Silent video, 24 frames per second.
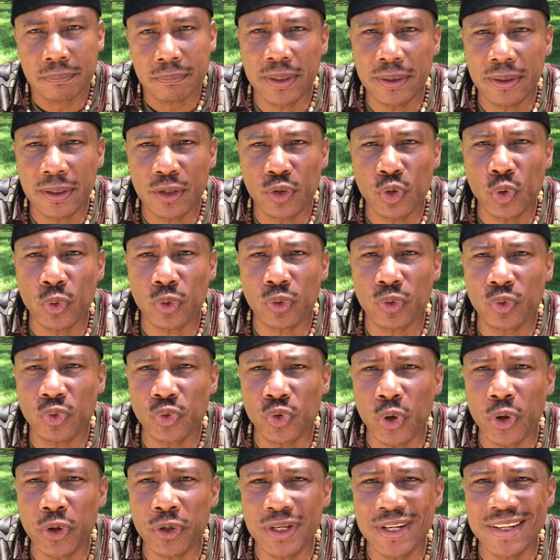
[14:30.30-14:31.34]
And it took
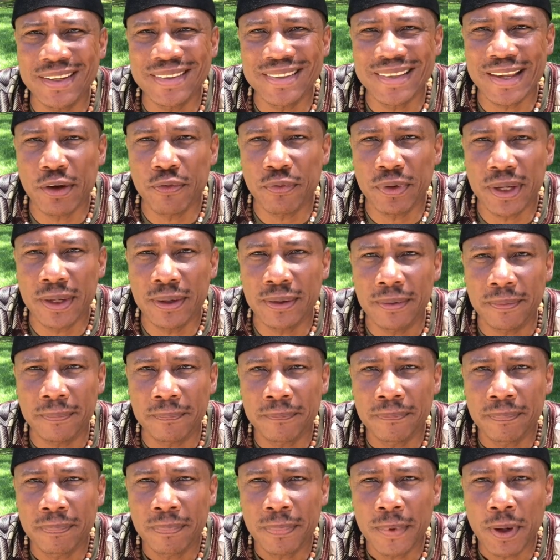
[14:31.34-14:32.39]
37
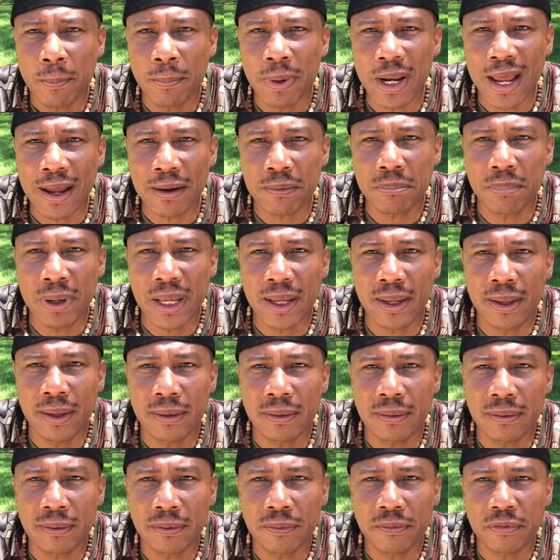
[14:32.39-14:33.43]
black
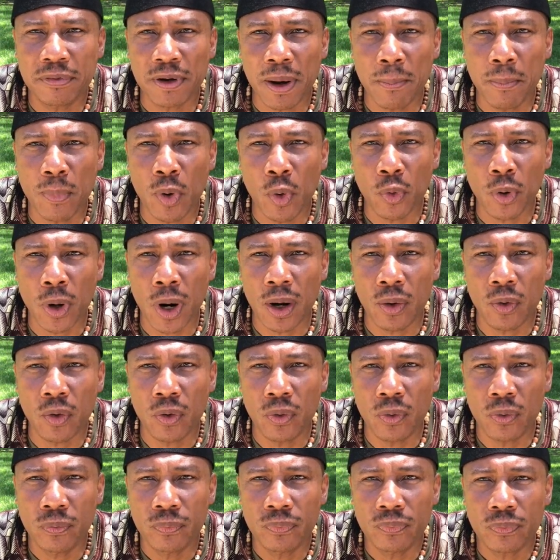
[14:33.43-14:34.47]
men from
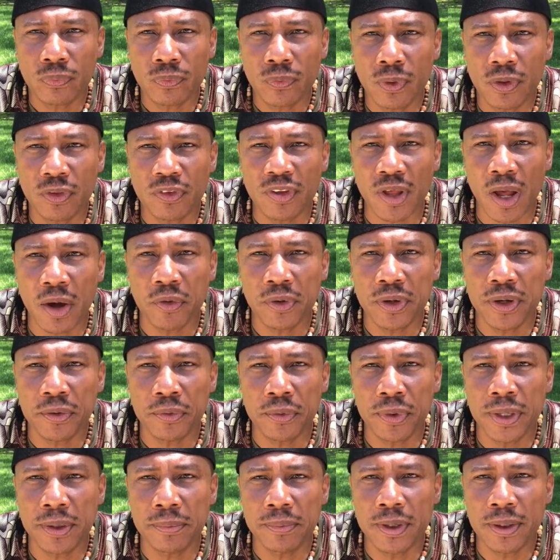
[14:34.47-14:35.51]
Morocco and Saudi
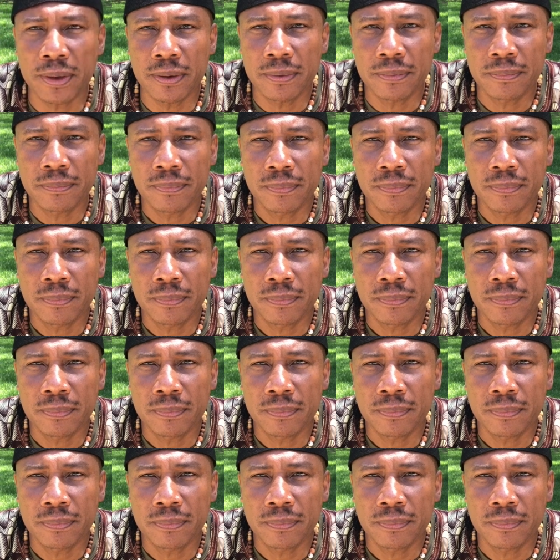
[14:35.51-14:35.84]
Arabia